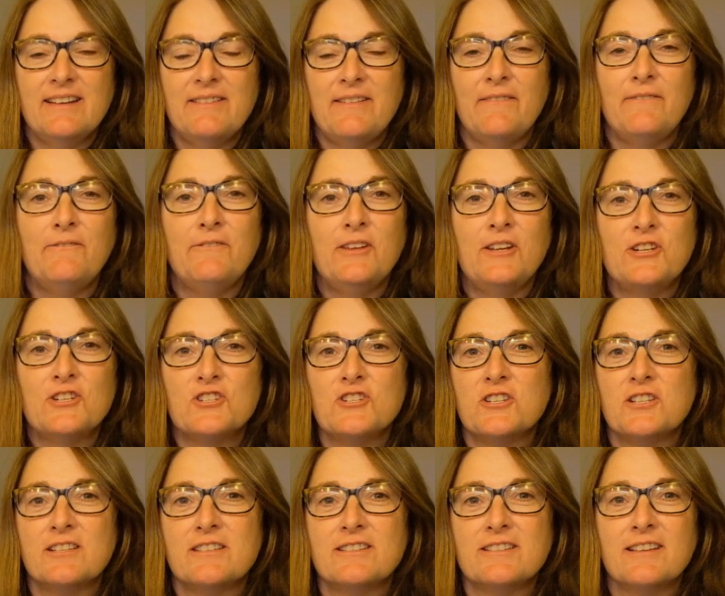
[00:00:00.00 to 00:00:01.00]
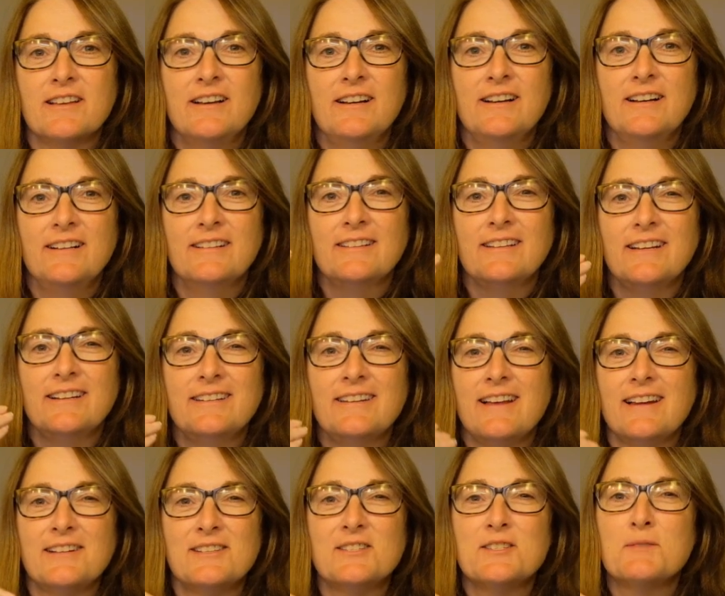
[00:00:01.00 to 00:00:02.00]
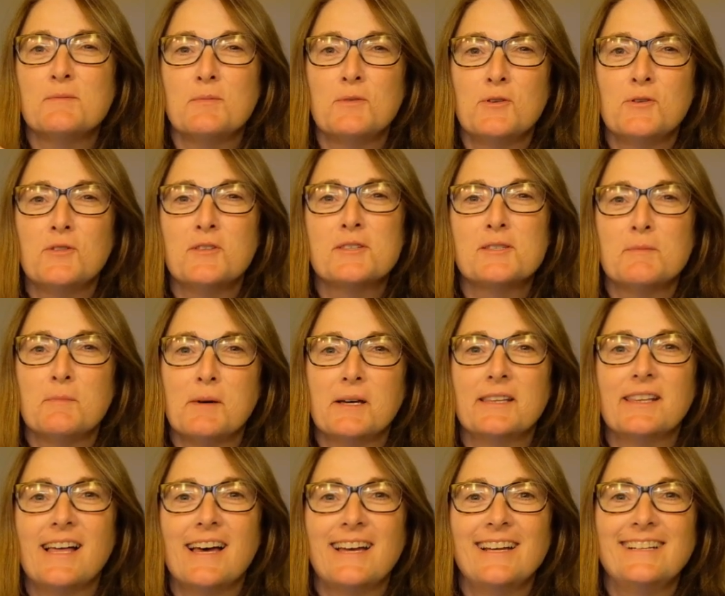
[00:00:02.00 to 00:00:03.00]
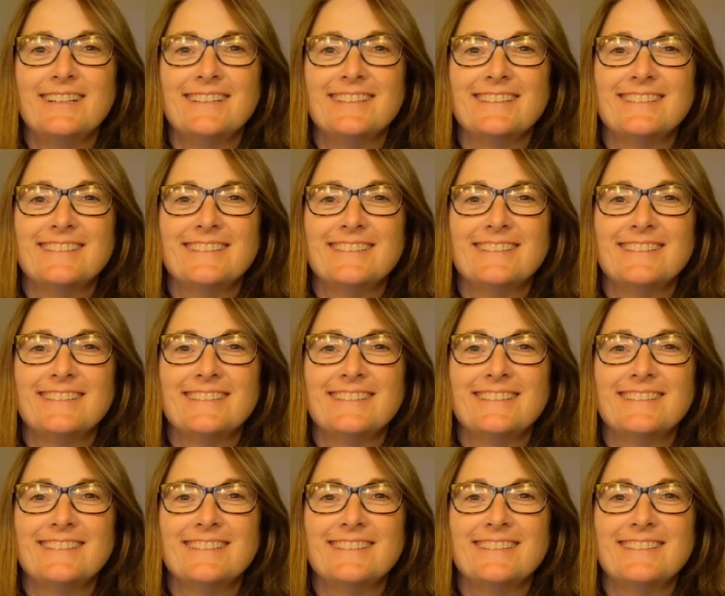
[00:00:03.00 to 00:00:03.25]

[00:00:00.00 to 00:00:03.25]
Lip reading: It finishes. Like not as smooth as a Bud Light.